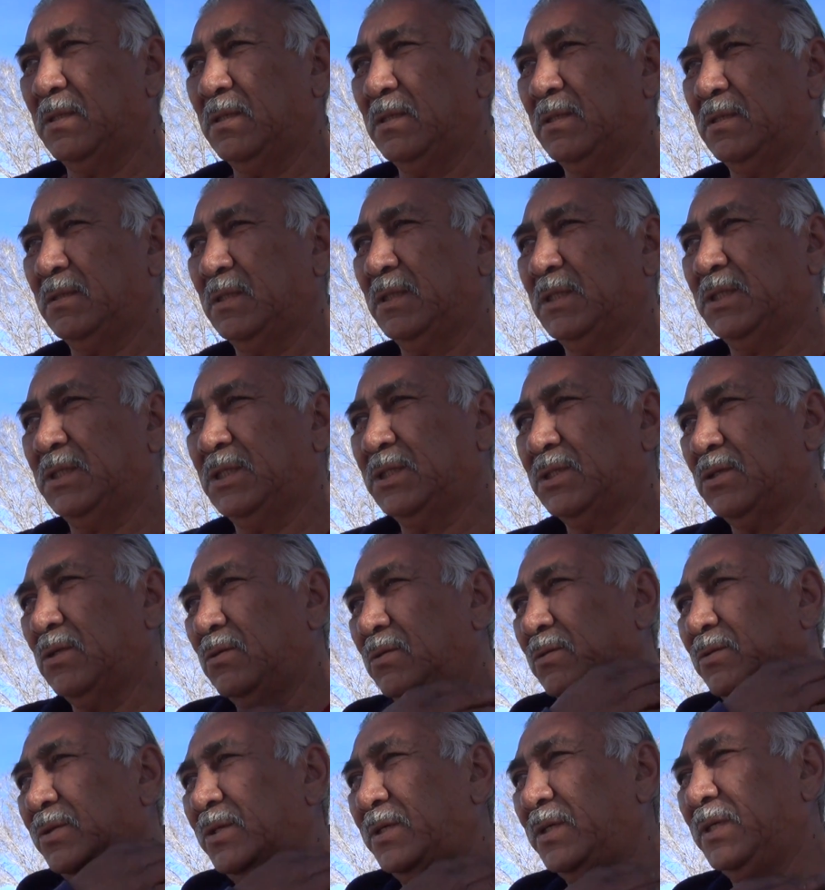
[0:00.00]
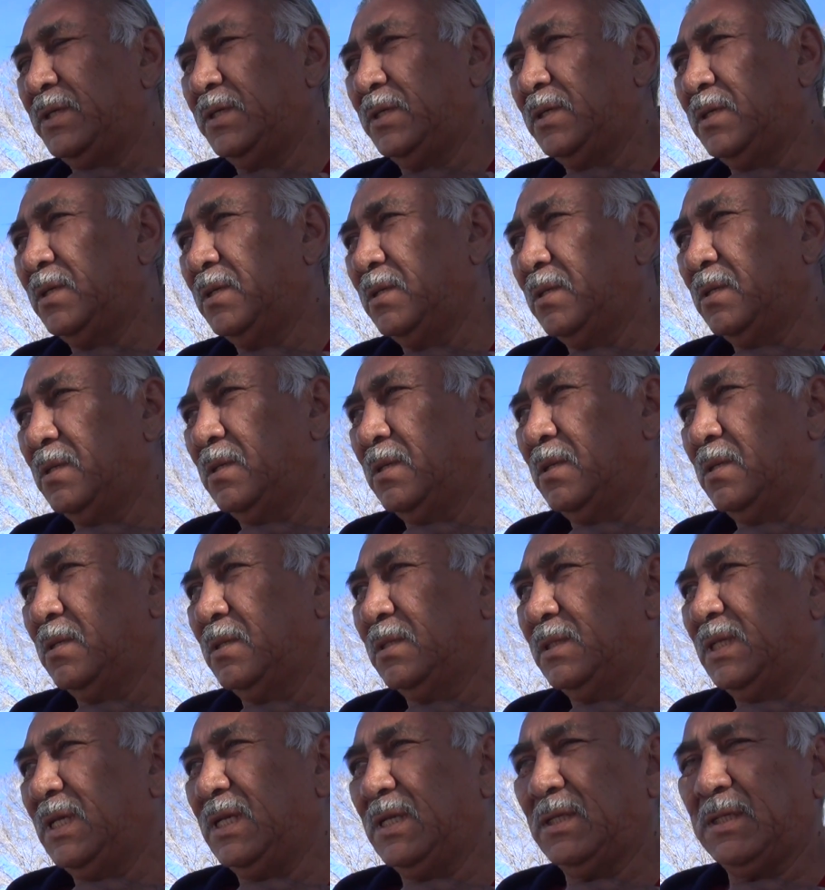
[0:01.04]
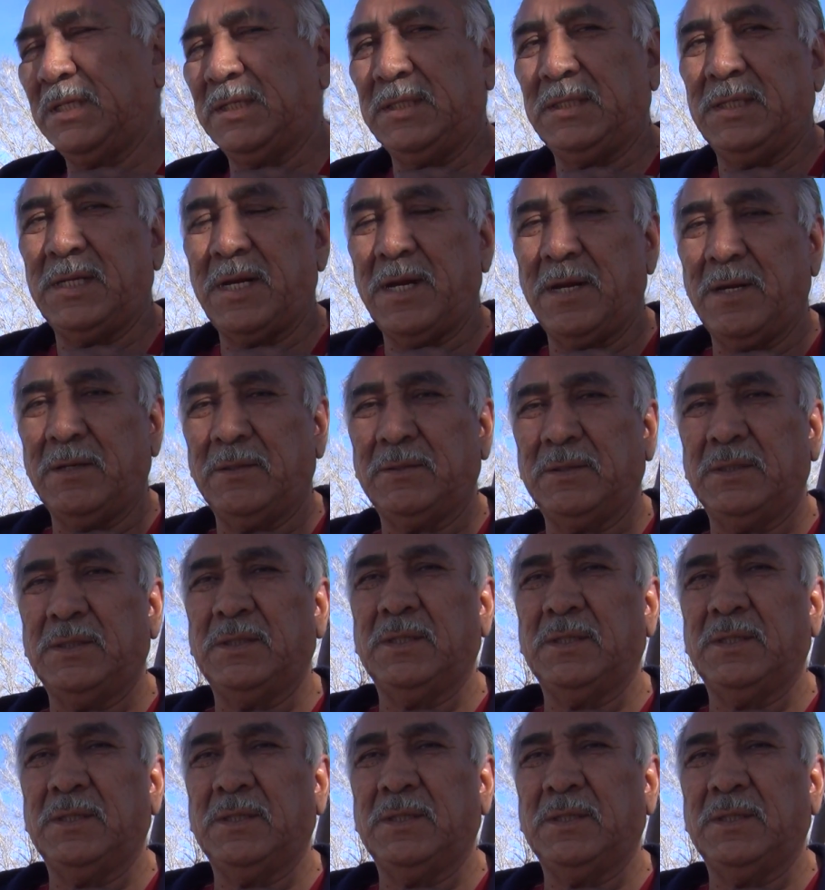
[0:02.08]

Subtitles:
on his shoulder, kneeling down.